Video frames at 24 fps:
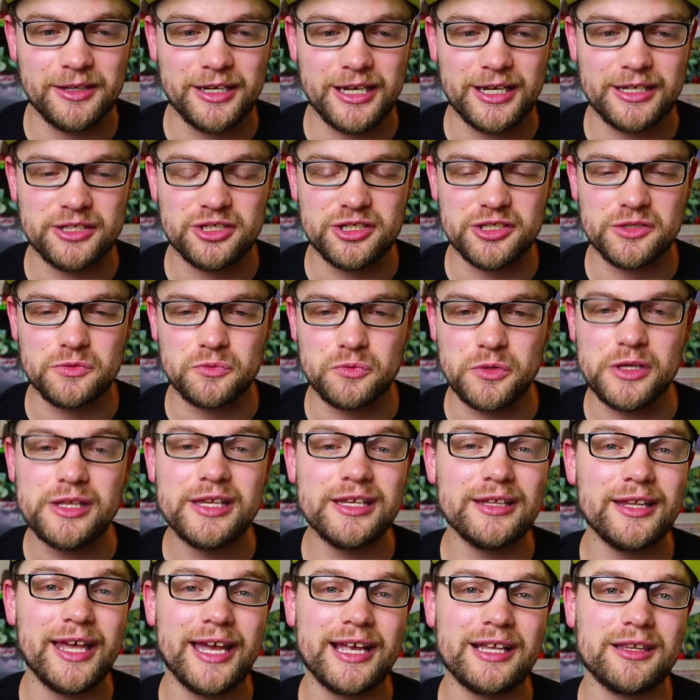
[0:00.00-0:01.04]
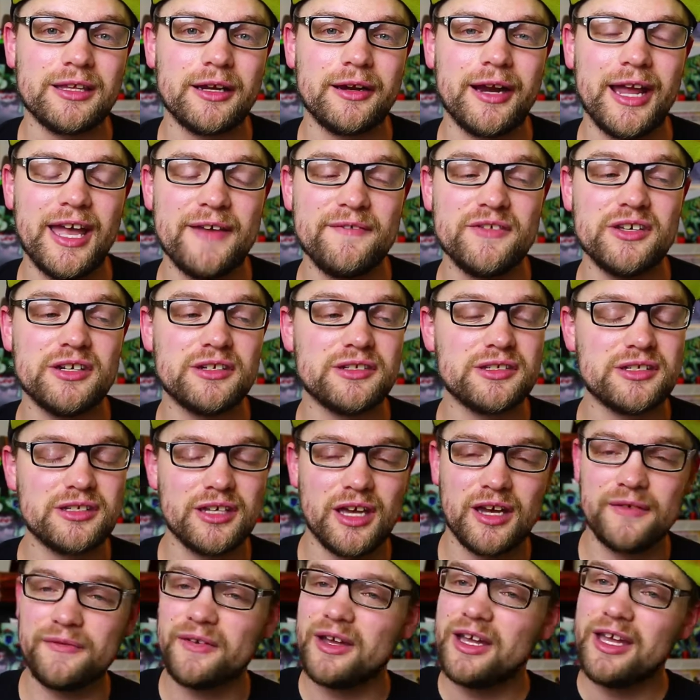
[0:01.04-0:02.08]
I just really like their heavier
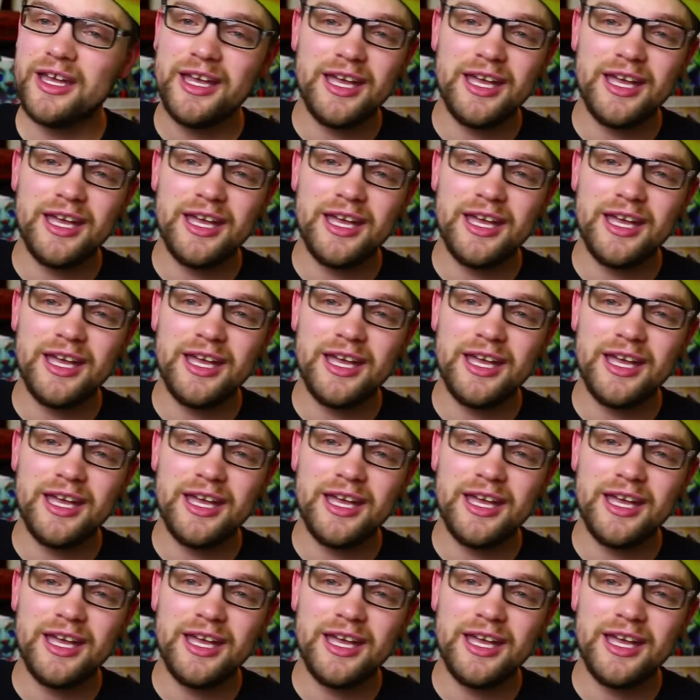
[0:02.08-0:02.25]
stuff.